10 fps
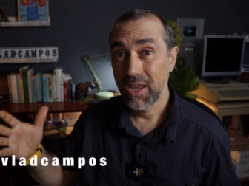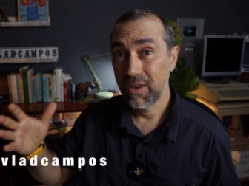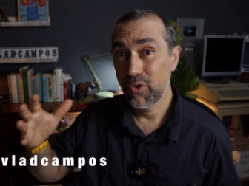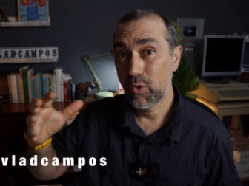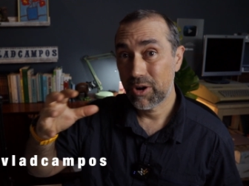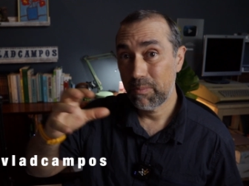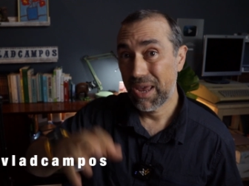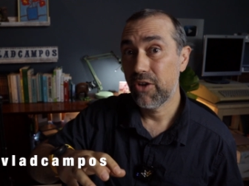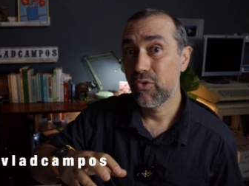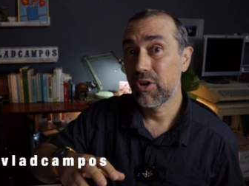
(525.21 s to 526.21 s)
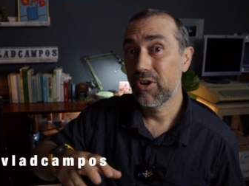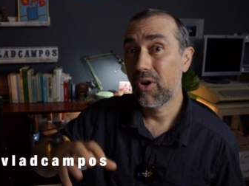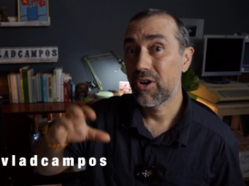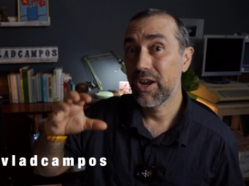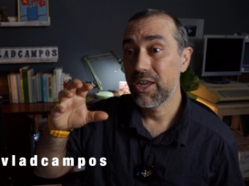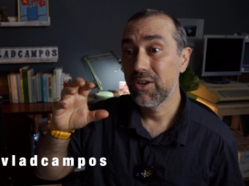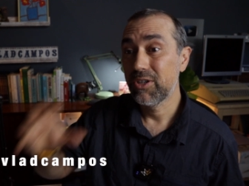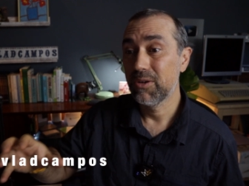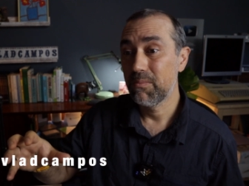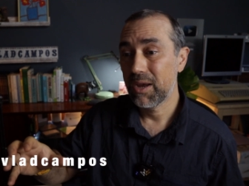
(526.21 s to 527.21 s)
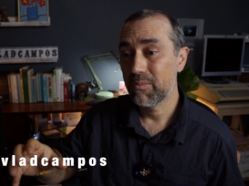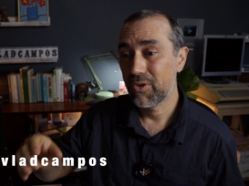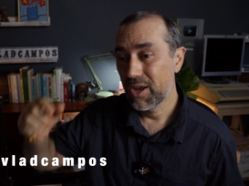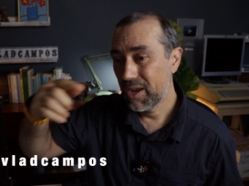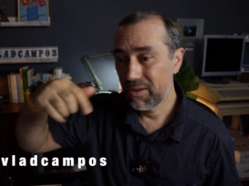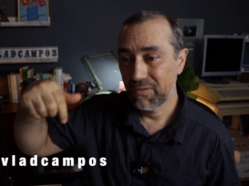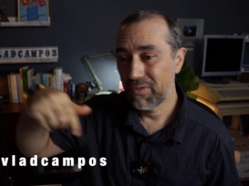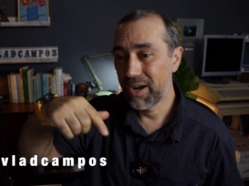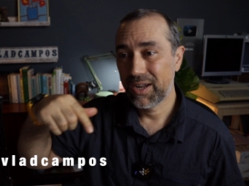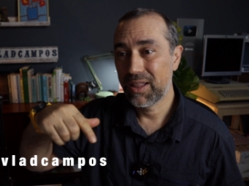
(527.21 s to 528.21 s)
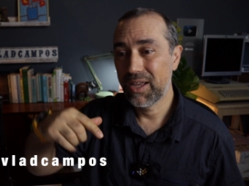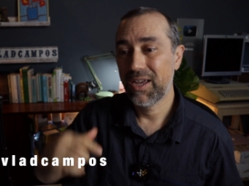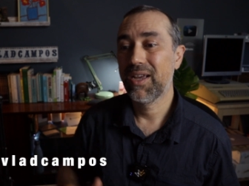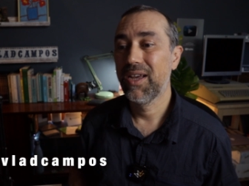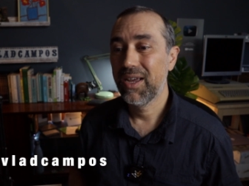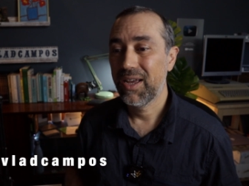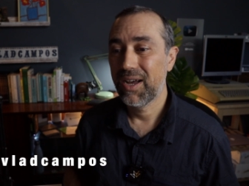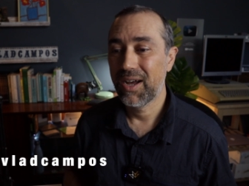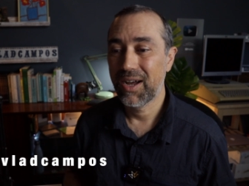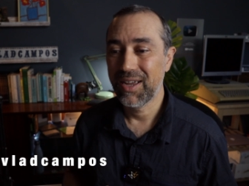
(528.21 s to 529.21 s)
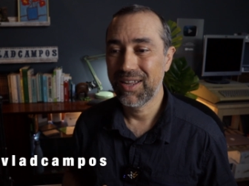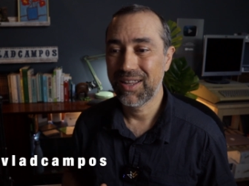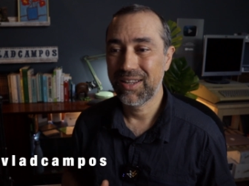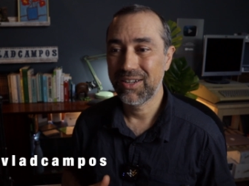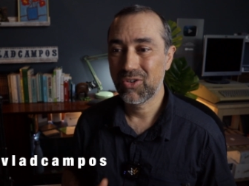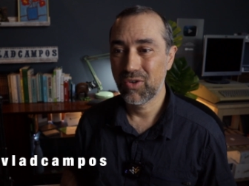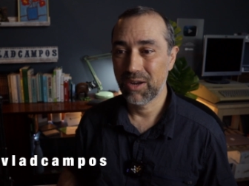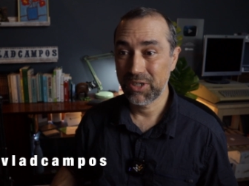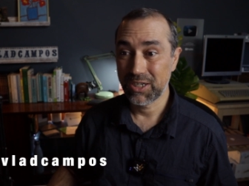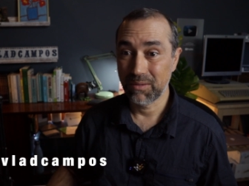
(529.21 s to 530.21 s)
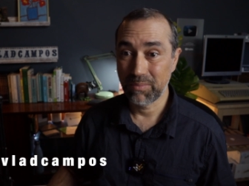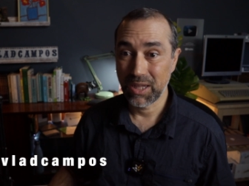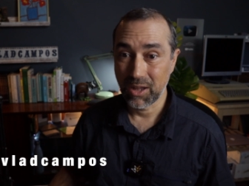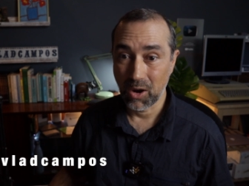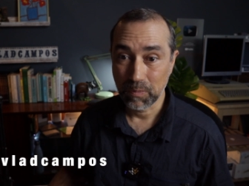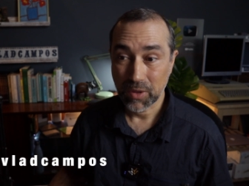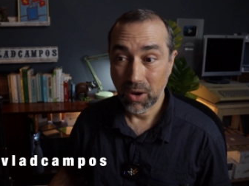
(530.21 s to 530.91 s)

If you are a Patreon or a YouTube member, you'll find a link uh, in the description below.